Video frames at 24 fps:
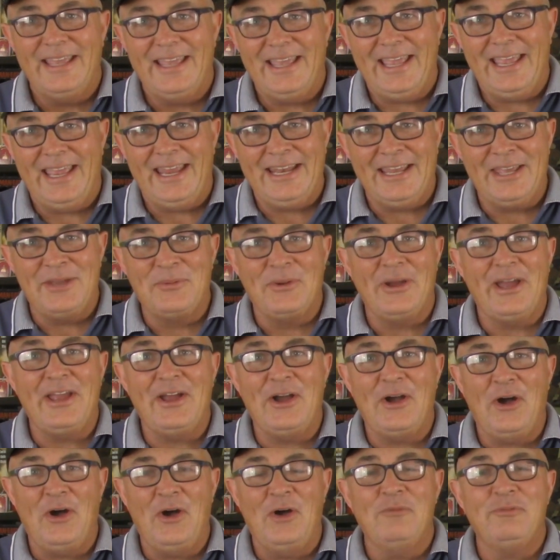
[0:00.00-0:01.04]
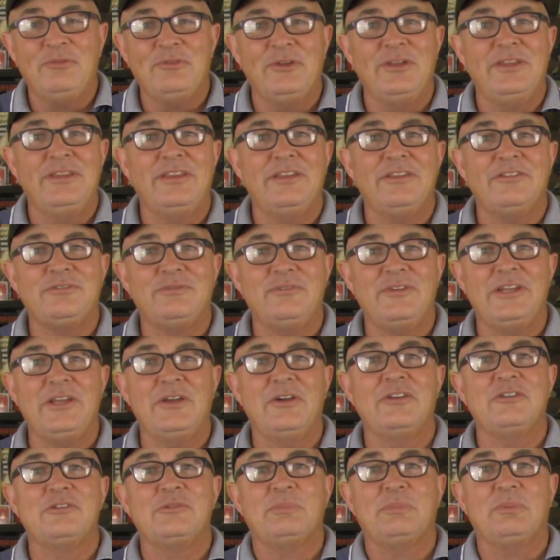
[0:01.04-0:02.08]
Anyway, hopefully this video
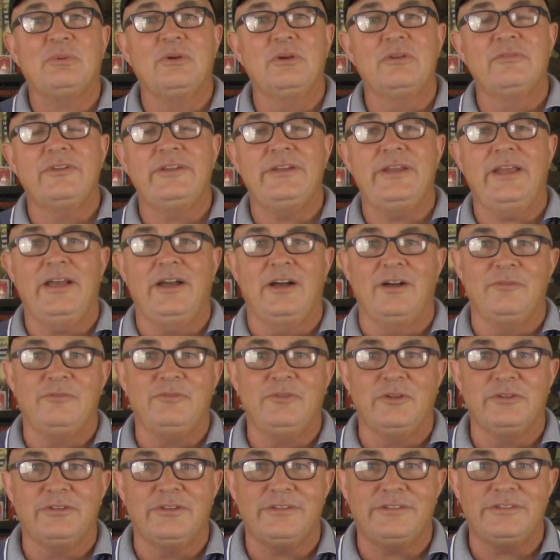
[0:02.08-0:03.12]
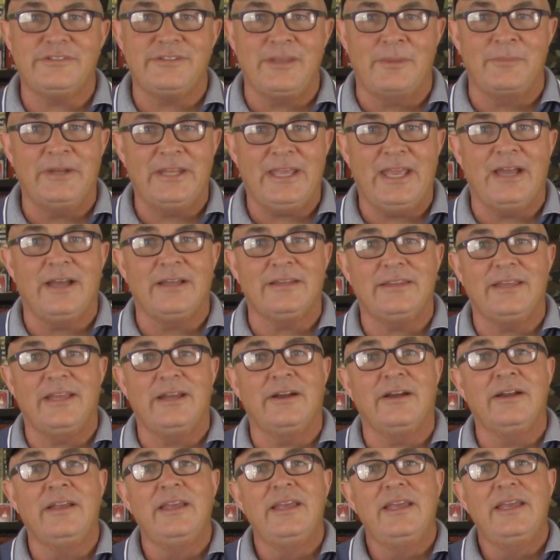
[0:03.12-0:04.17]
has proven helpful to somebody out
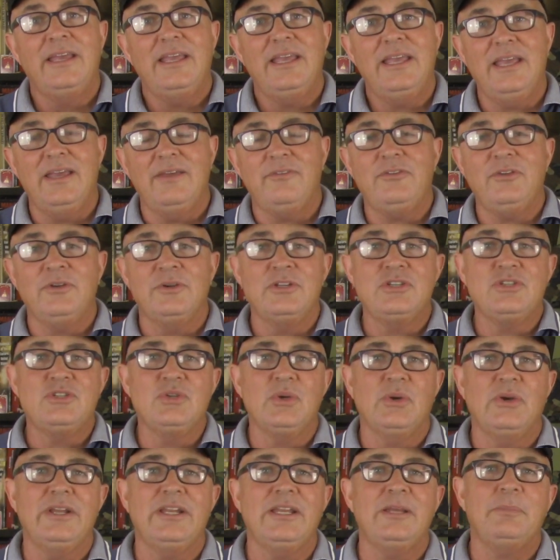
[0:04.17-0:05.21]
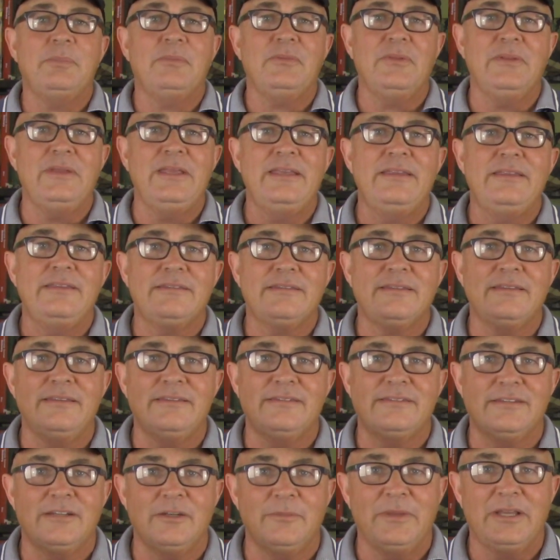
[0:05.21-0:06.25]
there. If you enjoyed it, please
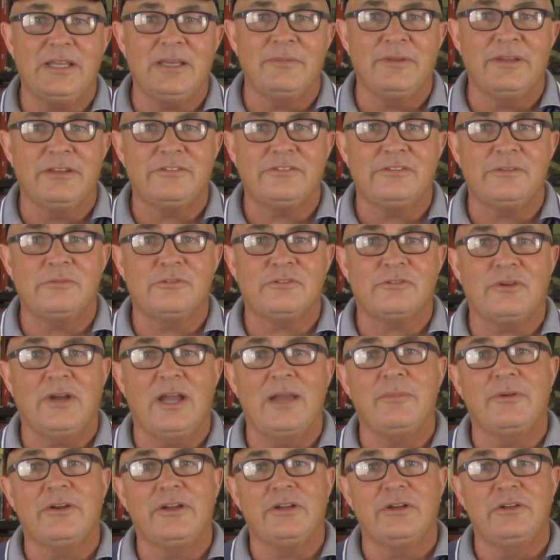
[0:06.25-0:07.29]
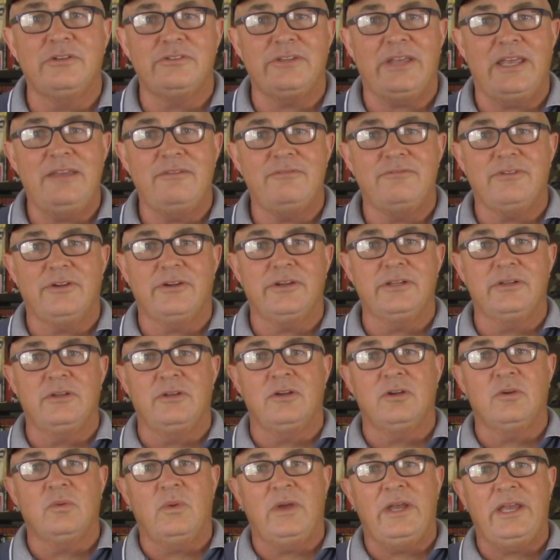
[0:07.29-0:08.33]
consider becoming a subscriber. It goes a very
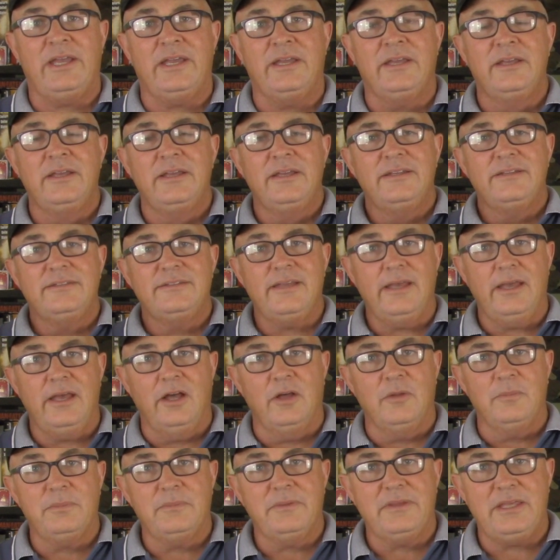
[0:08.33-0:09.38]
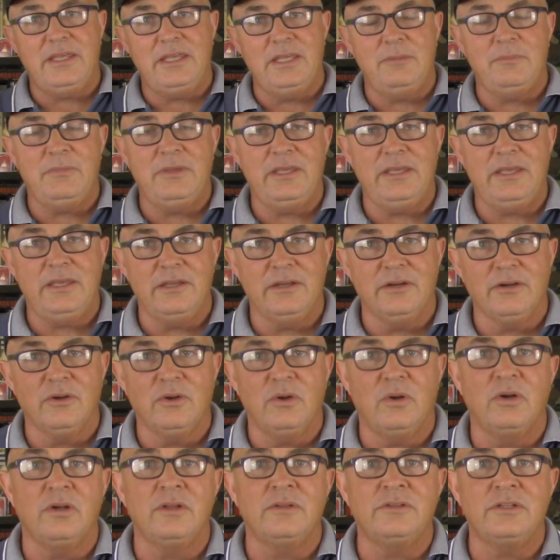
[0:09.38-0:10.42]
long way to help keep me here
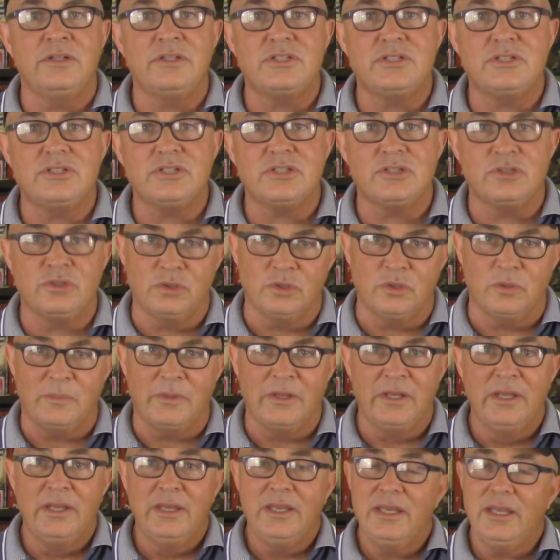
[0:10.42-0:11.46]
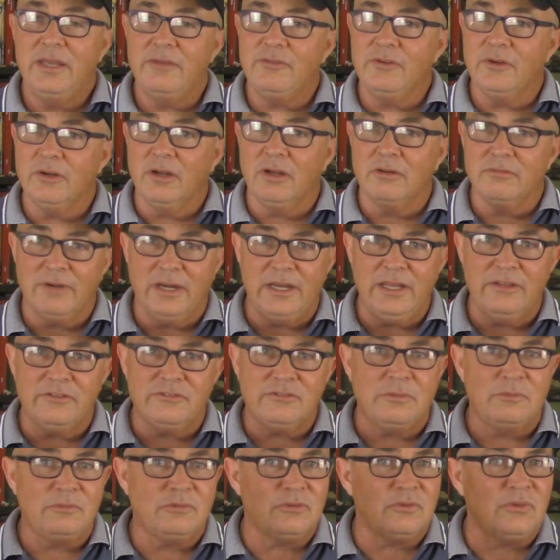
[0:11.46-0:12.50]
on the tube. If you're already a
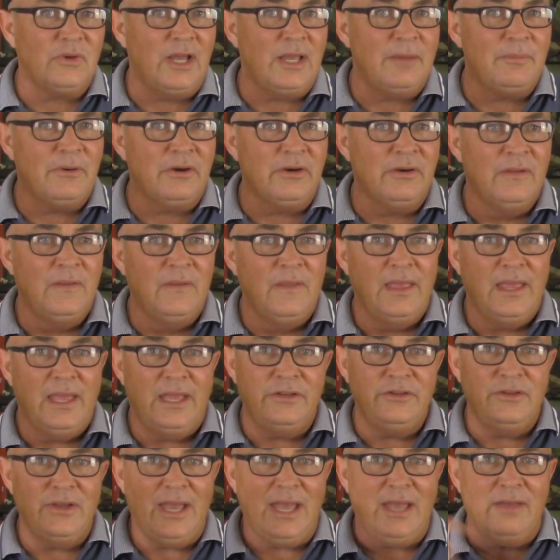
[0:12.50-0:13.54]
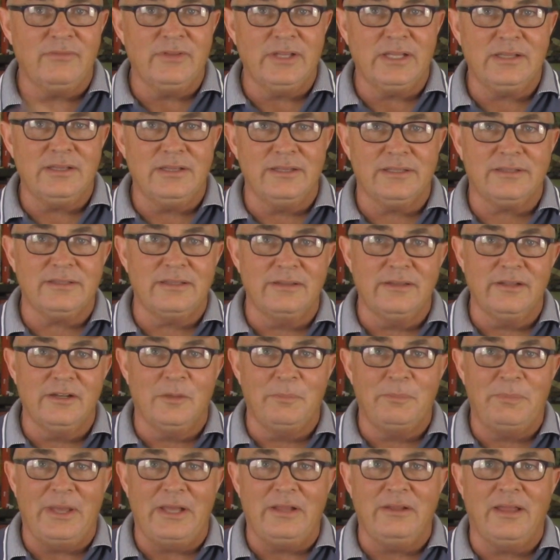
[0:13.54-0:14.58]
subscriber and you haven't clicked the little
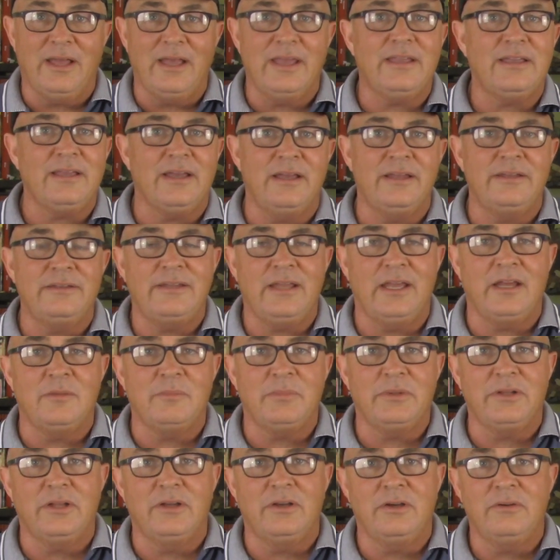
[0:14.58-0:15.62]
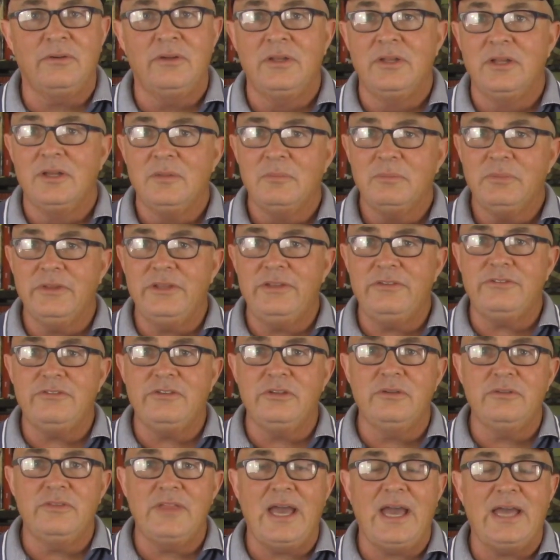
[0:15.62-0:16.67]
bell icon down below, please
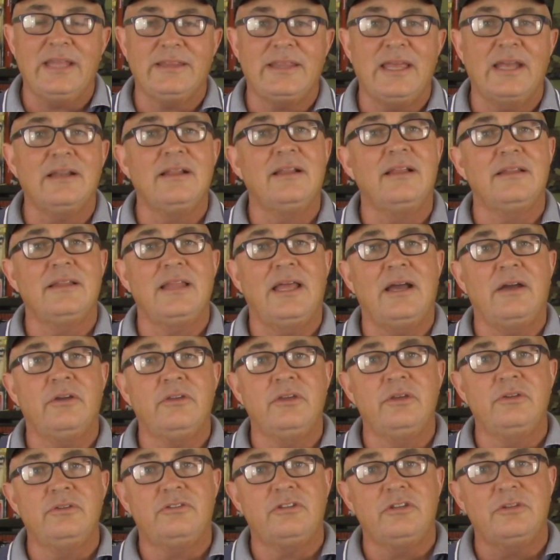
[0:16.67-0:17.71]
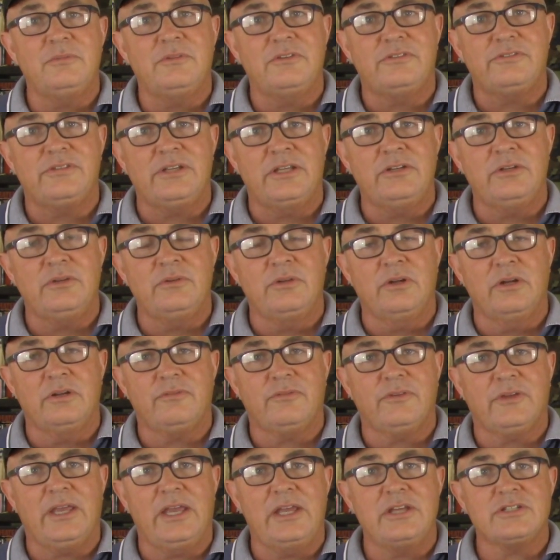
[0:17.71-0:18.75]
do that. That'll allow YouTube to send you
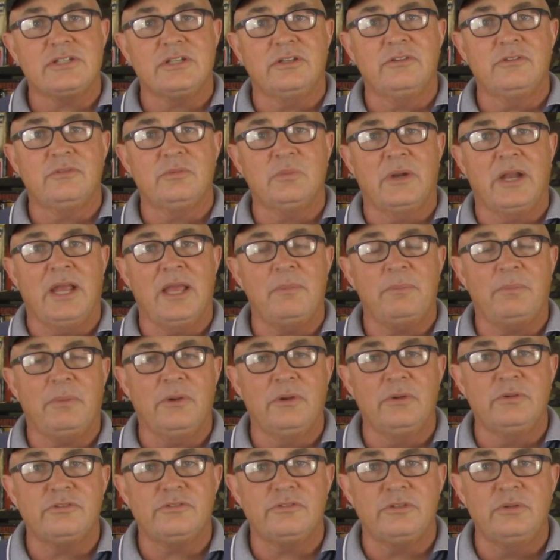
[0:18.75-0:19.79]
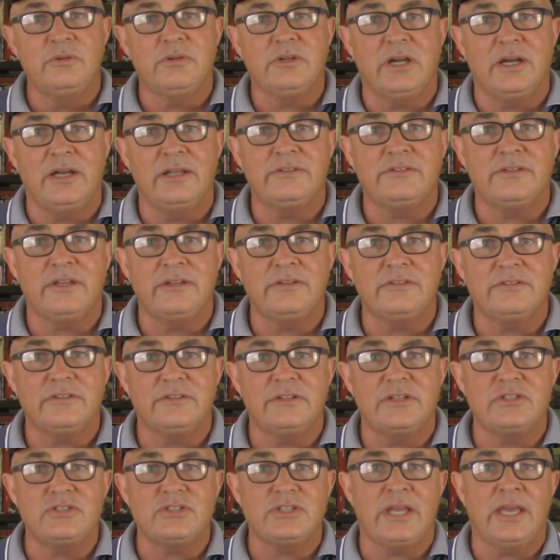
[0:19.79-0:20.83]
notifications when I post new content to
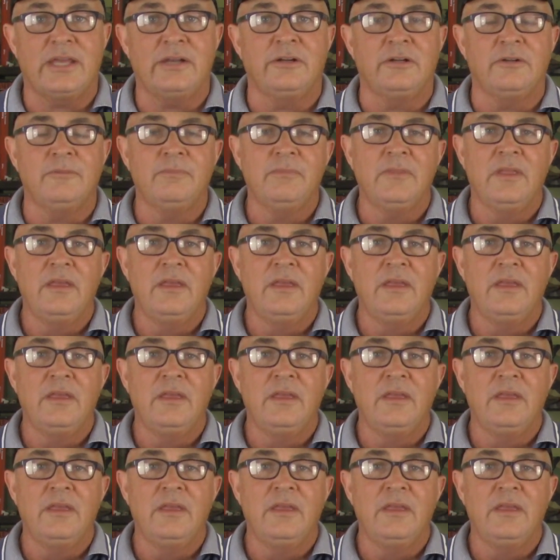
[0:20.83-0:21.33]
the channel.